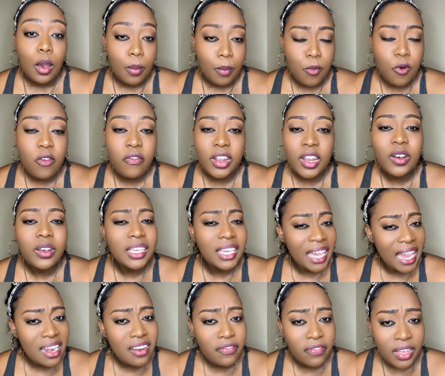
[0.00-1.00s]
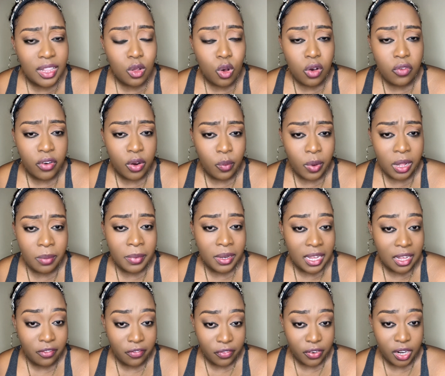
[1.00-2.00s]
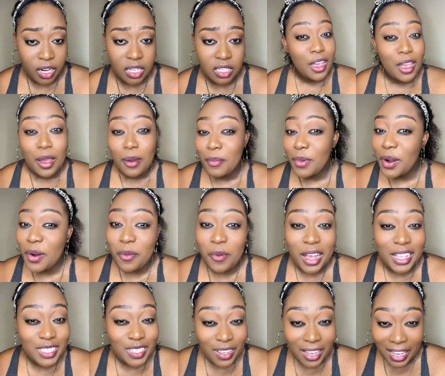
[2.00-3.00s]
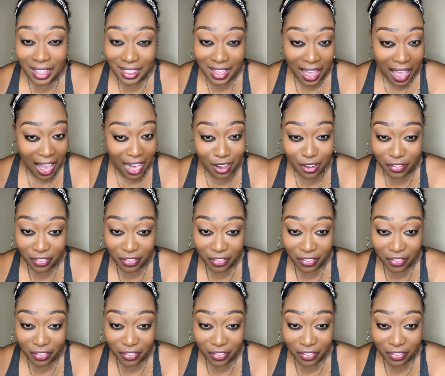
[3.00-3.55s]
Moving out can feel overwhelming at first. But once you get the hang of